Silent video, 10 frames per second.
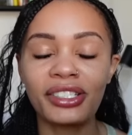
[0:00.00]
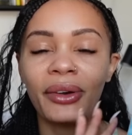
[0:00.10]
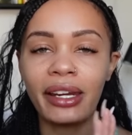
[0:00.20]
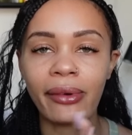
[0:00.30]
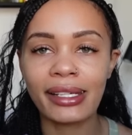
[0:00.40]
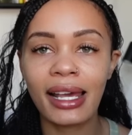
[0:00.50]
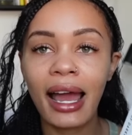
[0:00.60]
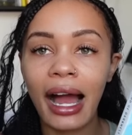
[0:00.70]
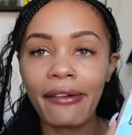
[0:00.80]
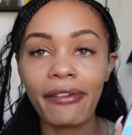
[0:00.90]
So anyways,
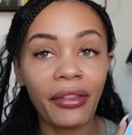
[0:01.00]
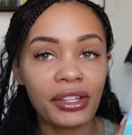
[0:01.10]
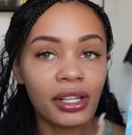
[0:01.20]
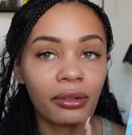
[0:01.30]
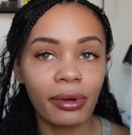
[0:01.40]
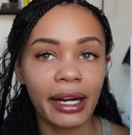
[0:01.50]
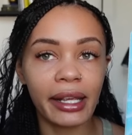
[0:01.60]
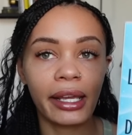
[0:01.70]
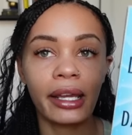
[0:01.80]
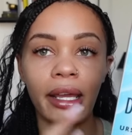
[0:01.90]
I found this on
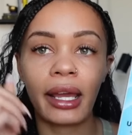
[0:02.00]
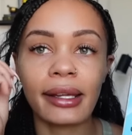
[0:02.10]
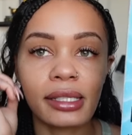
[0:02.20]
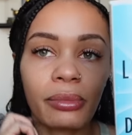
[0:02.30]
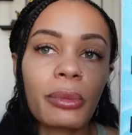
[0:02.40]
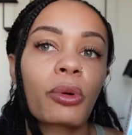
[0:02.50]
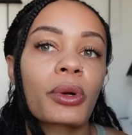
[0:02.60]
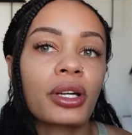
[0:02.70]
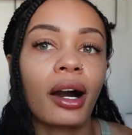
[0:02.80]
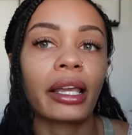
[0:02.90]
Reddit and some people were
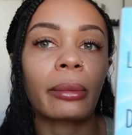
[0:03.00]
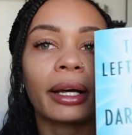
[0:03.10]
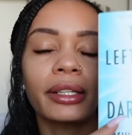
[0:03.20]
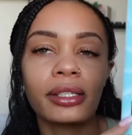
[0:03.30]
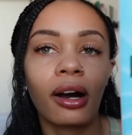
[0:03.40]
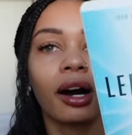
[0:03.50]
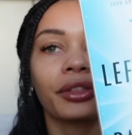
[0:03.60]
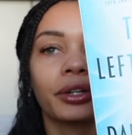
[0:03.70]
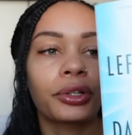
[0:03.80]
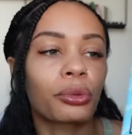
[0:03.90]
talking about this
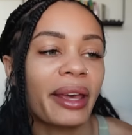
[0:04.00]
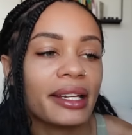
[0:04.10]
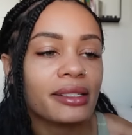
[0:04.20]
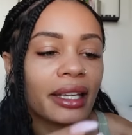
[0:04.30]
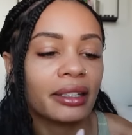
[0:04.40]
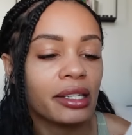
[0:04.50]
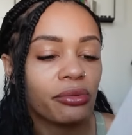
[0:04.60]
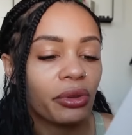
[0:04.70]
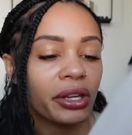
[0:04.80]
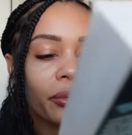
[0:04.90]
author who makes like these really